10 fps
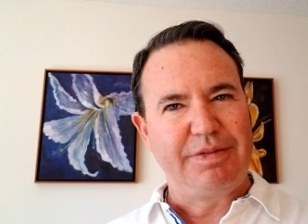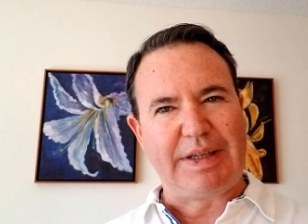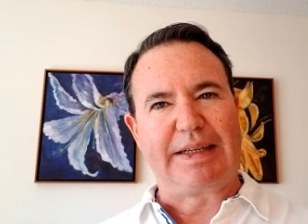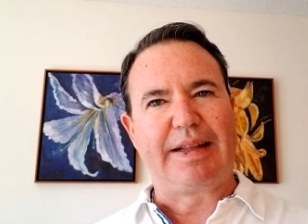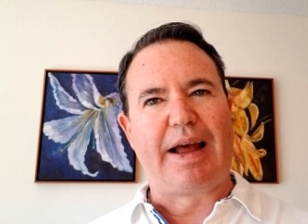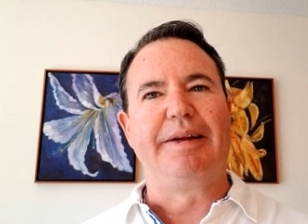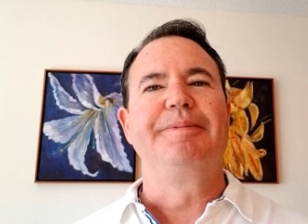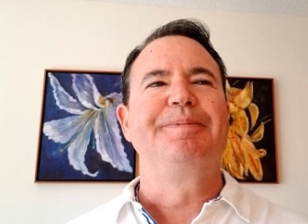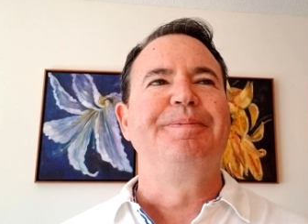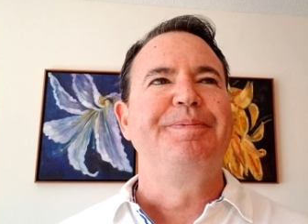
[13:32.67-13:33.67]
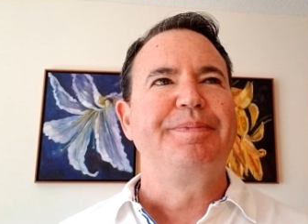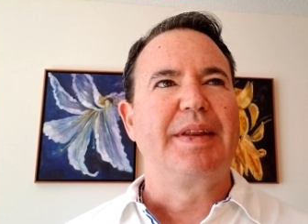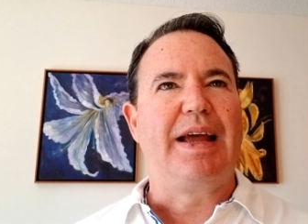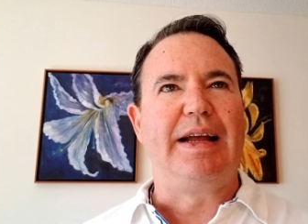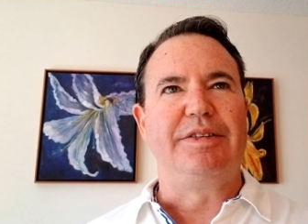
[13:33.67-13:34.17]
like that.
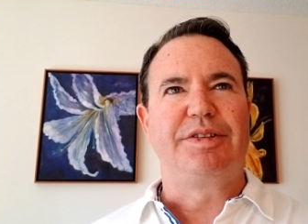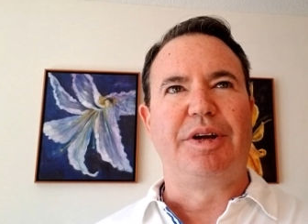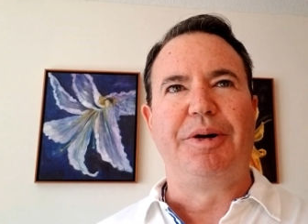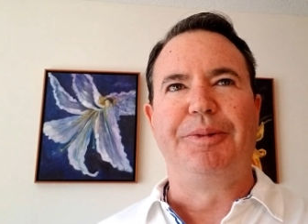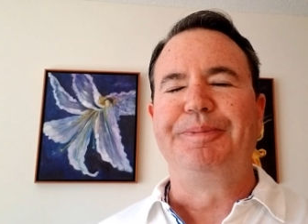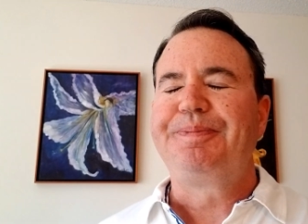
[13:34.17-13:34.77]
And so,